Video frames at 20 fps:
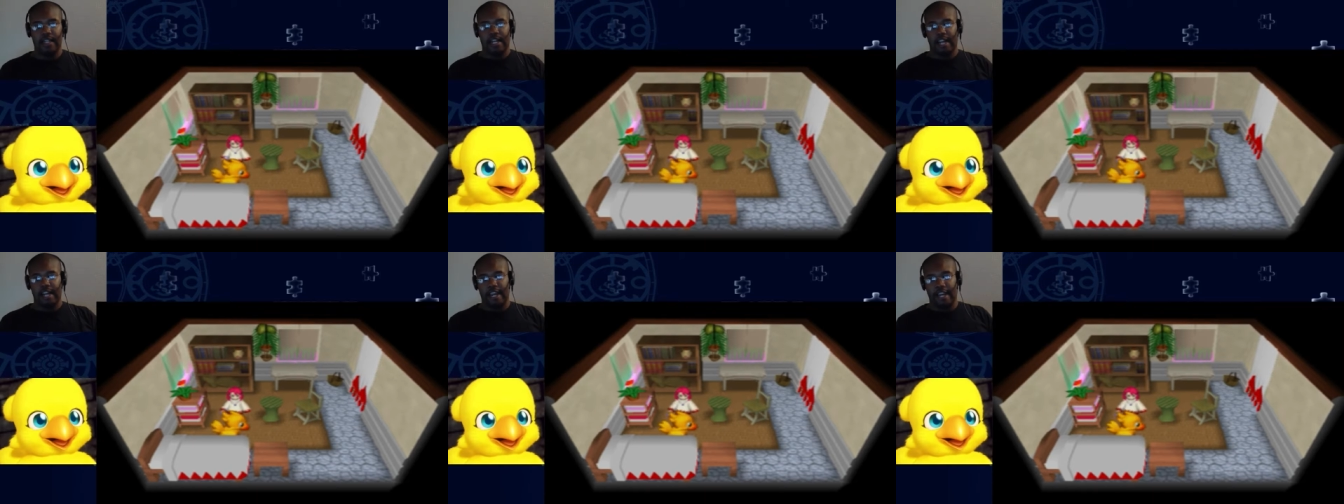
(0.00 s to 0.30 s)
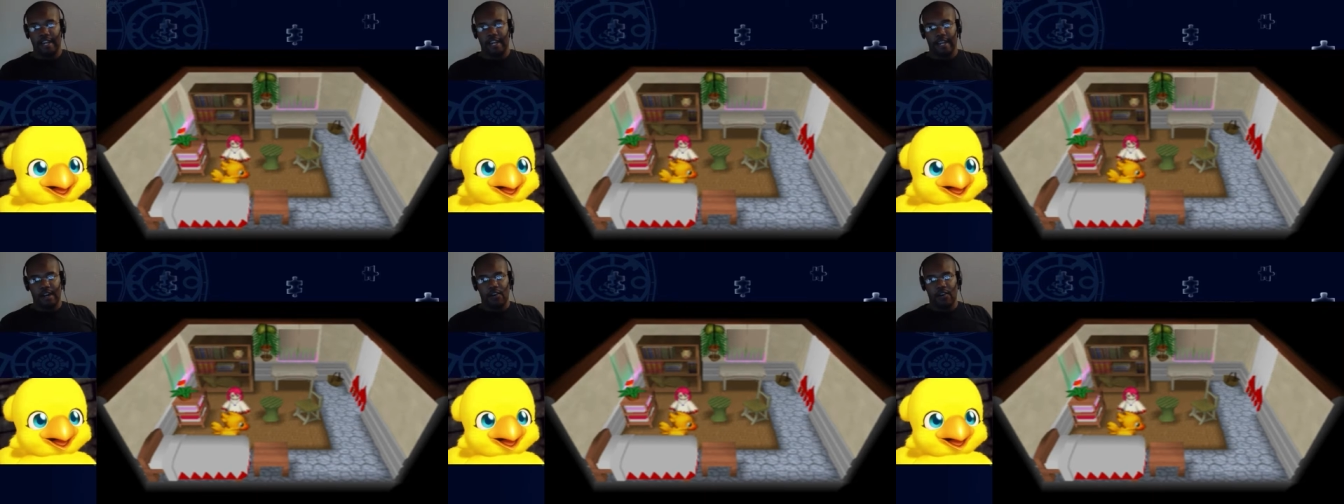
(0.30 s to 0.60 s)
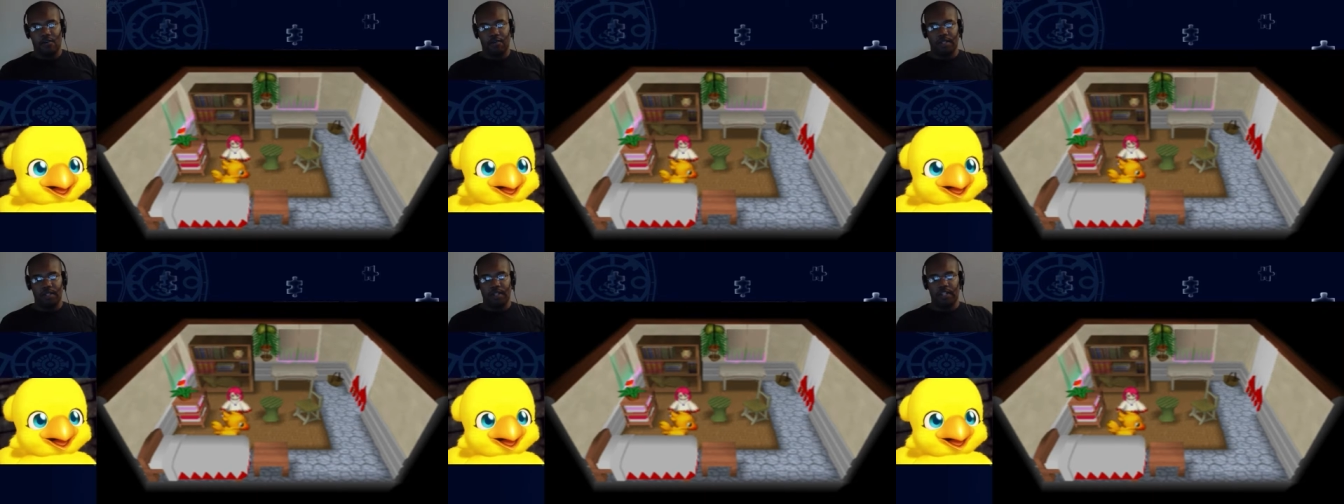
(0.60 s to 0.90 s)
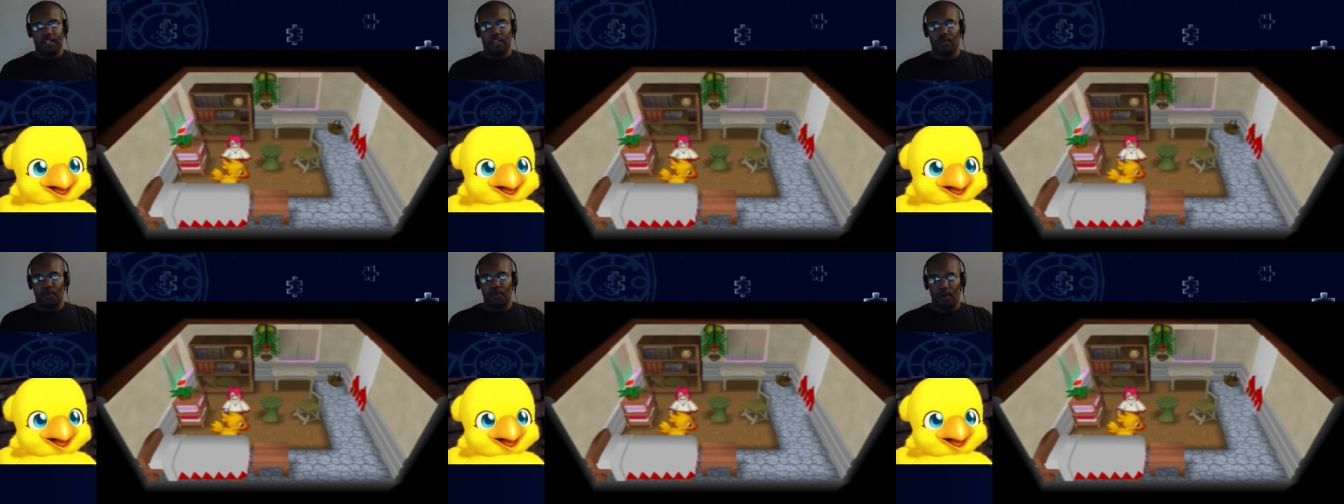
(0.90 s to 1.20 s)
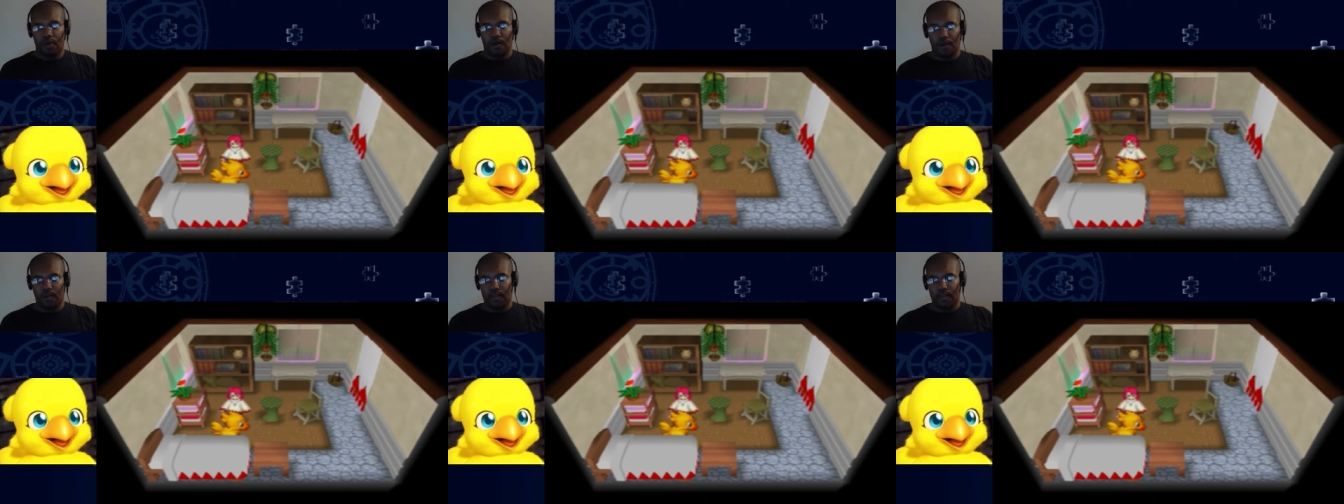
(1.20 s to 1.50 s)
And I hope to see you
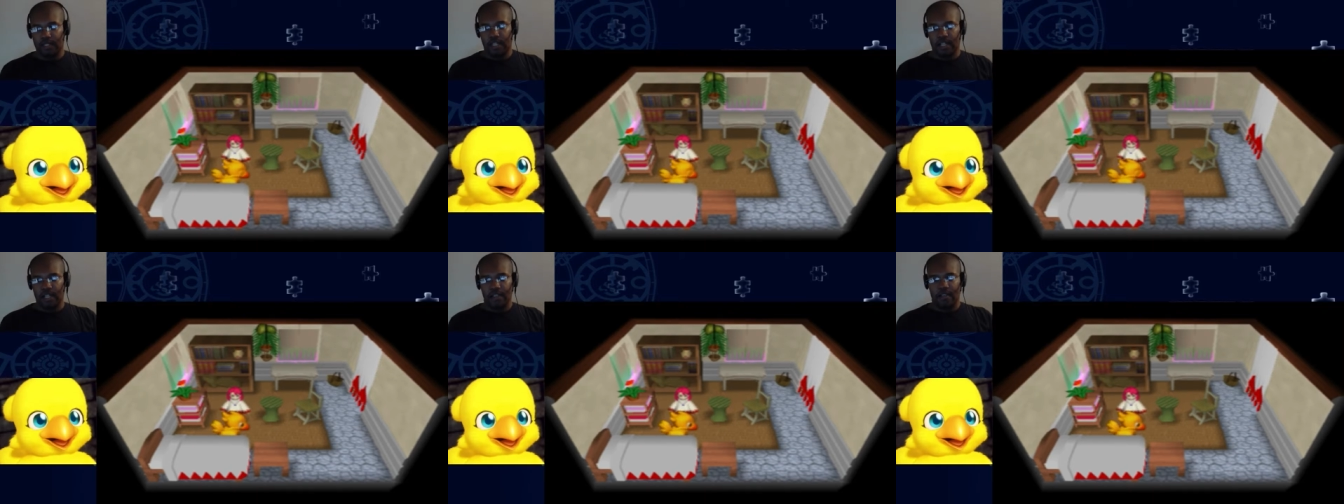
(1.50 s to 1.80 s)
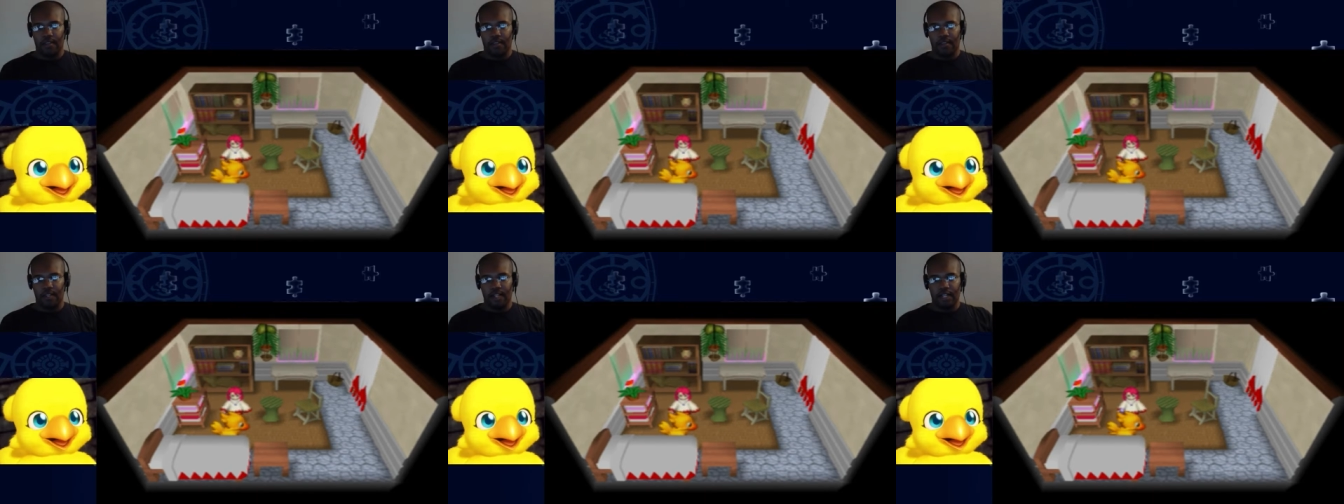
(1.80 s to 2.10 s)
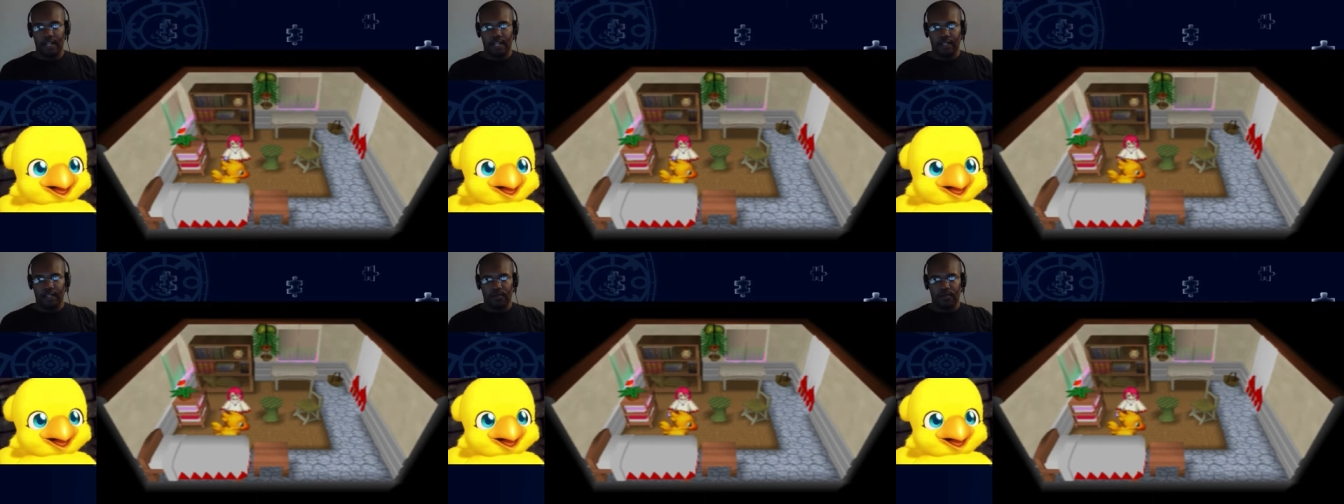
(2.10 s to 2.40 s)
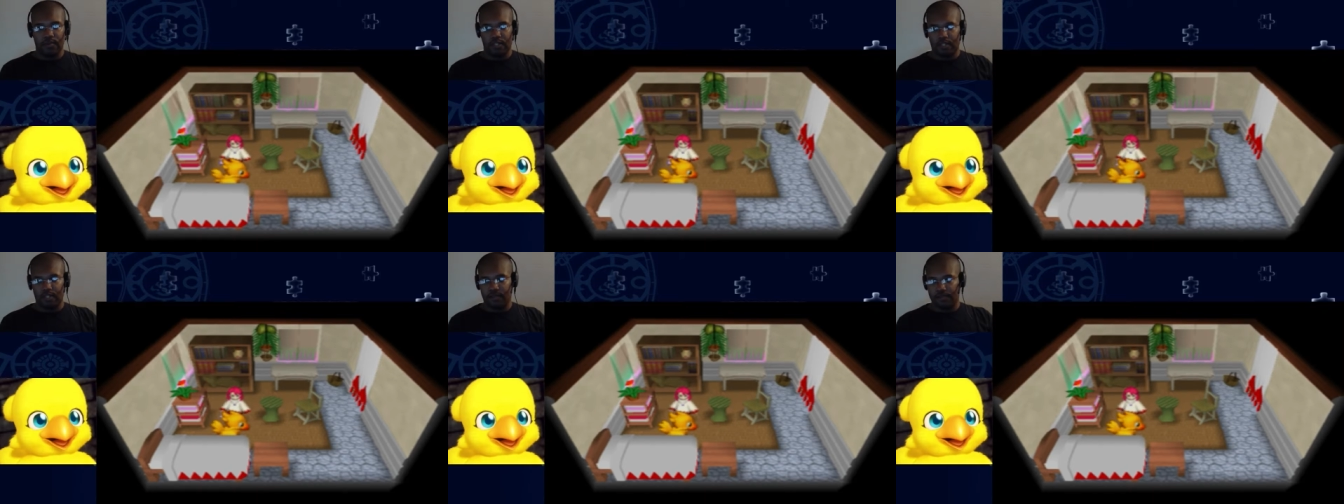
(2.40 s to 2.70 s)
all in the next one.